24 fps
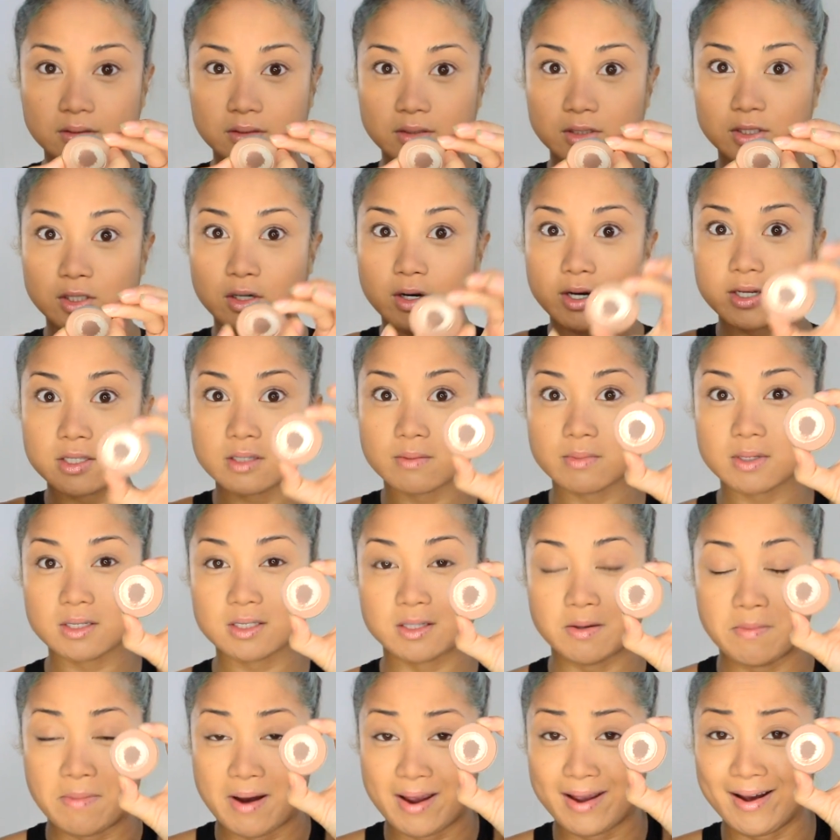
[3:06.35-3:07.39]
Sorry,
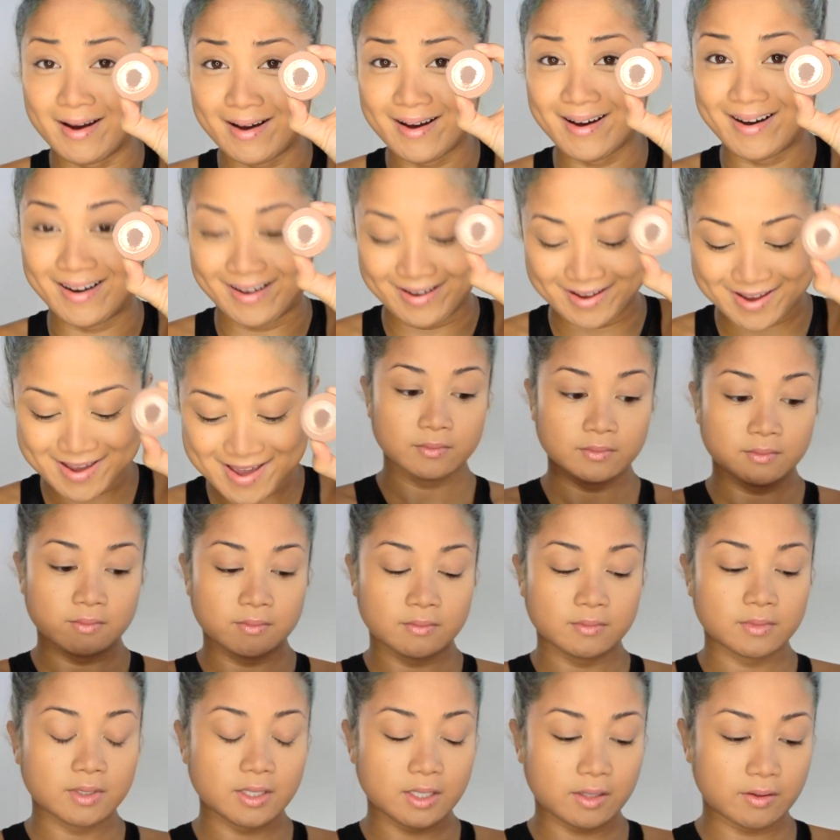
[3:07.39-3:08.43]
something's in my eye.
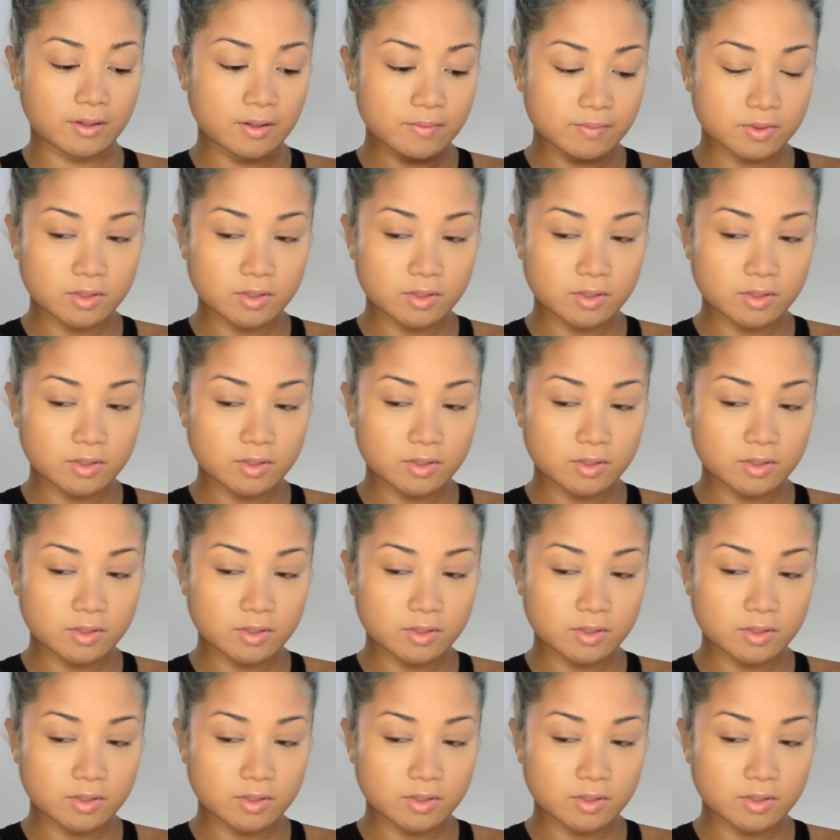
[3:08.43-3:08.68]
Anyway,